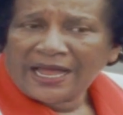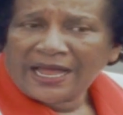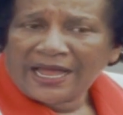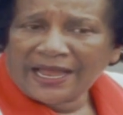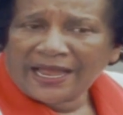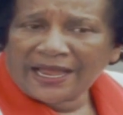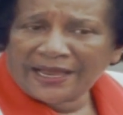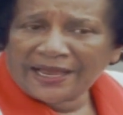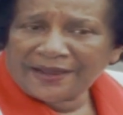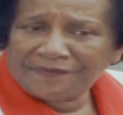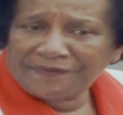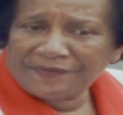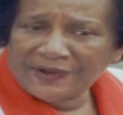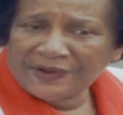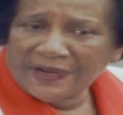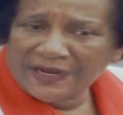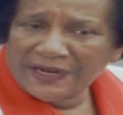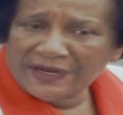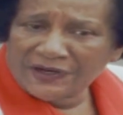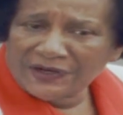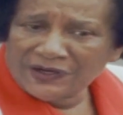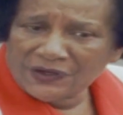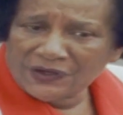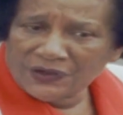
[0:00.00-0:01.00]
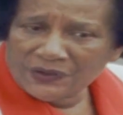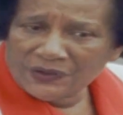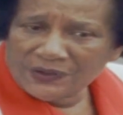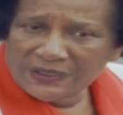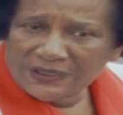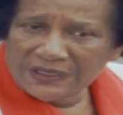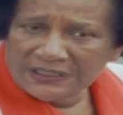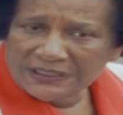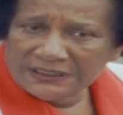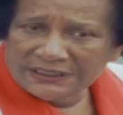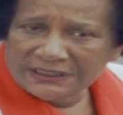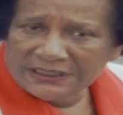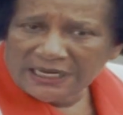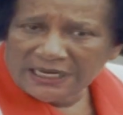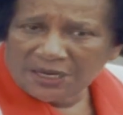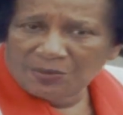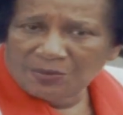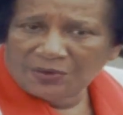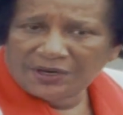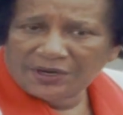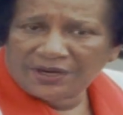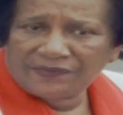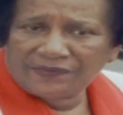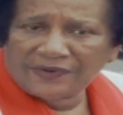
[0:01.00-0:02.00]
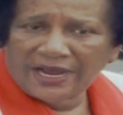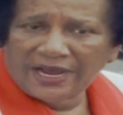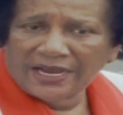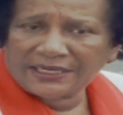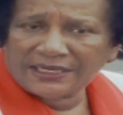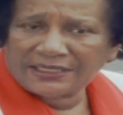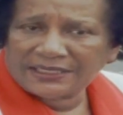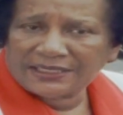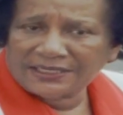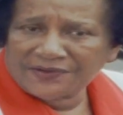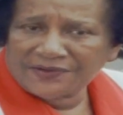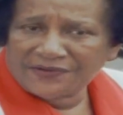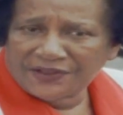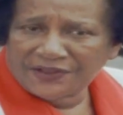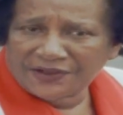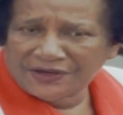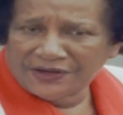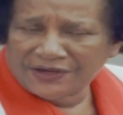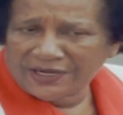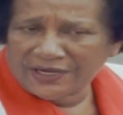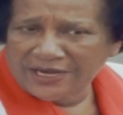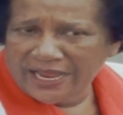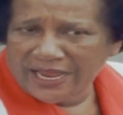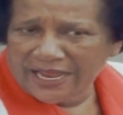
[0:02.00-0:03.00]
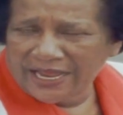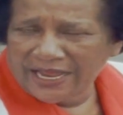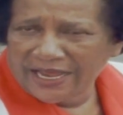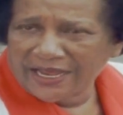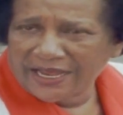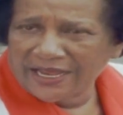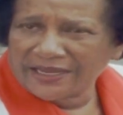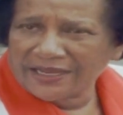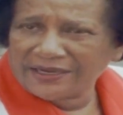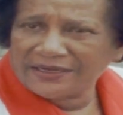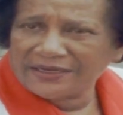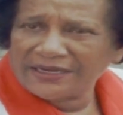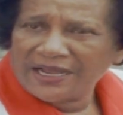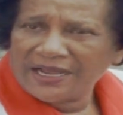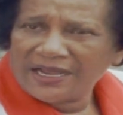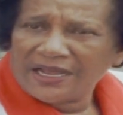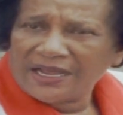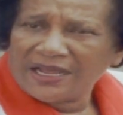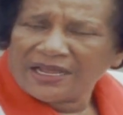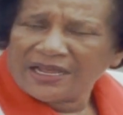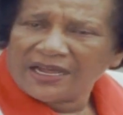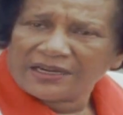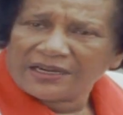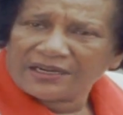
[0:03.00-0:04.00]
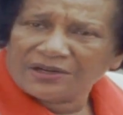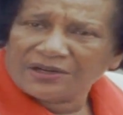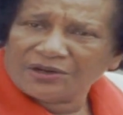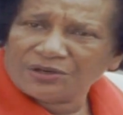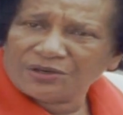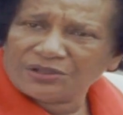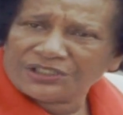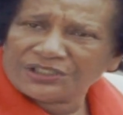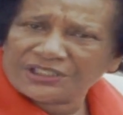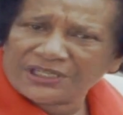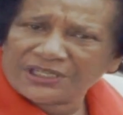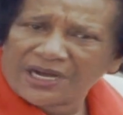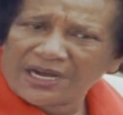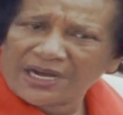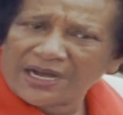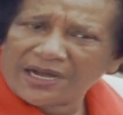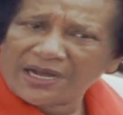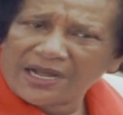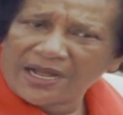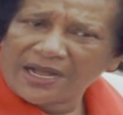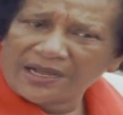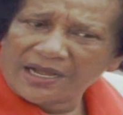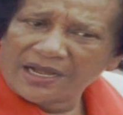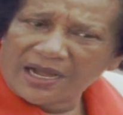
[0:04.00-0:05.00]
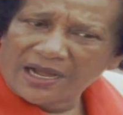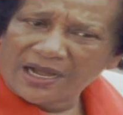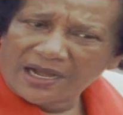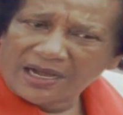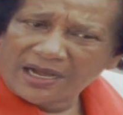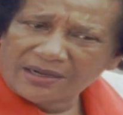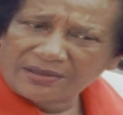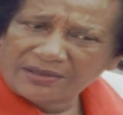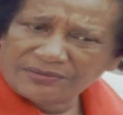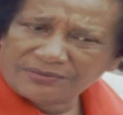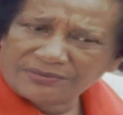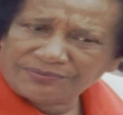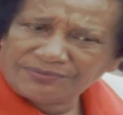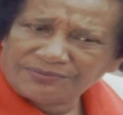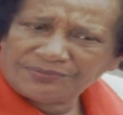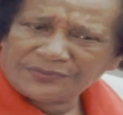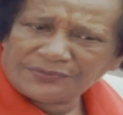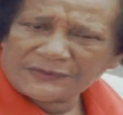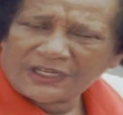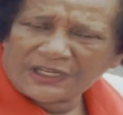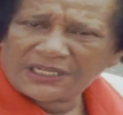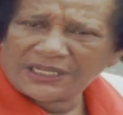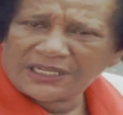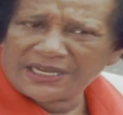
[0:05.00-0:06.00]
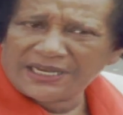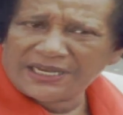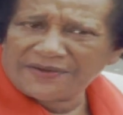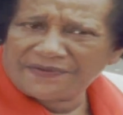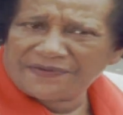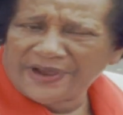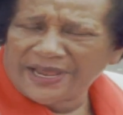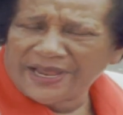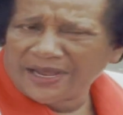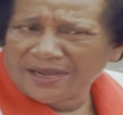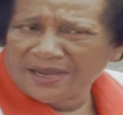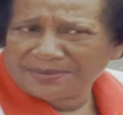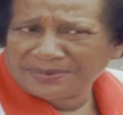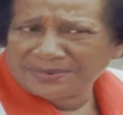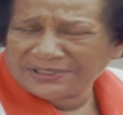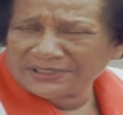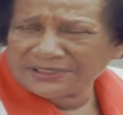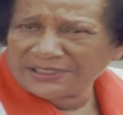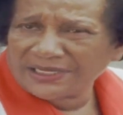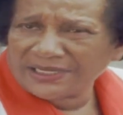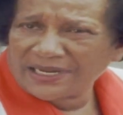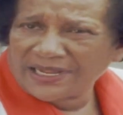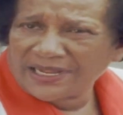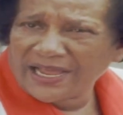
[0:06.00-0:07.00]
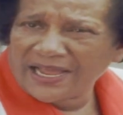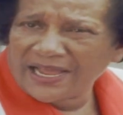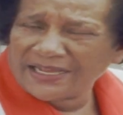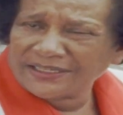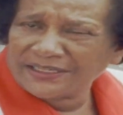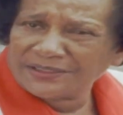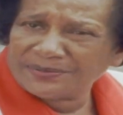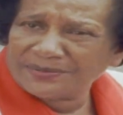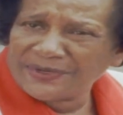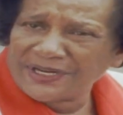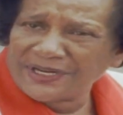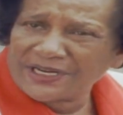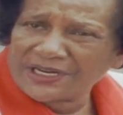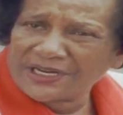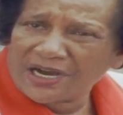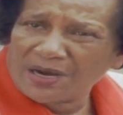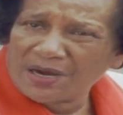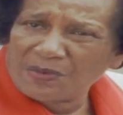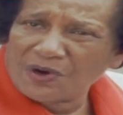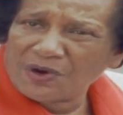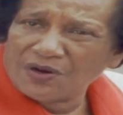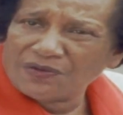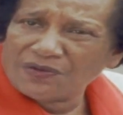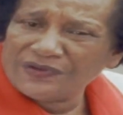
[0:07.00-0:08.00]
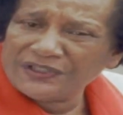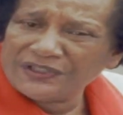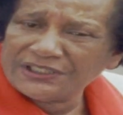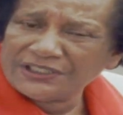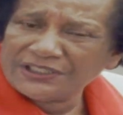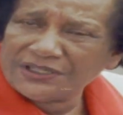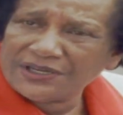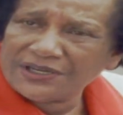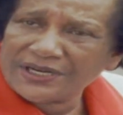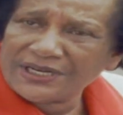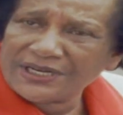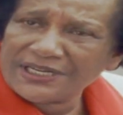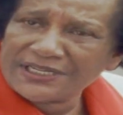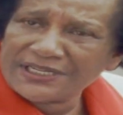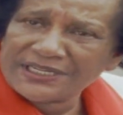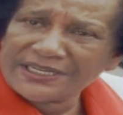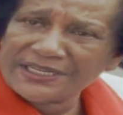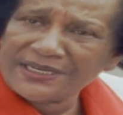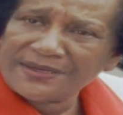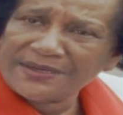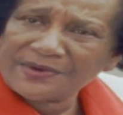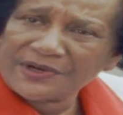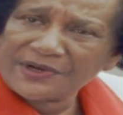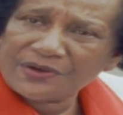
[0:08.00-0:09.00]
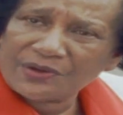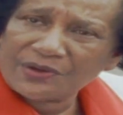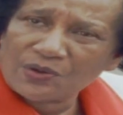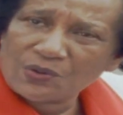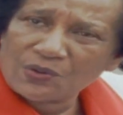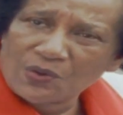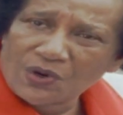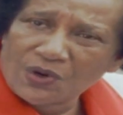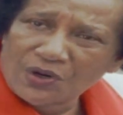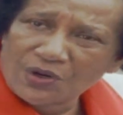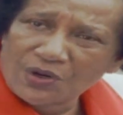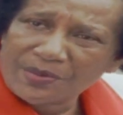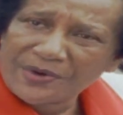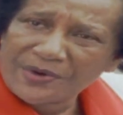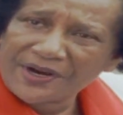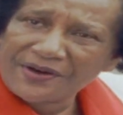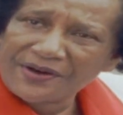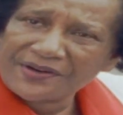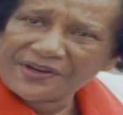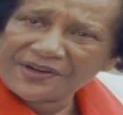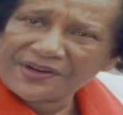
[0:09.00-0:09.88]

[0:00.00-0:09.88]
And then during the summer of 1939, Coach Cleve Abbott asked me to come over and join the team to go to Waterbury,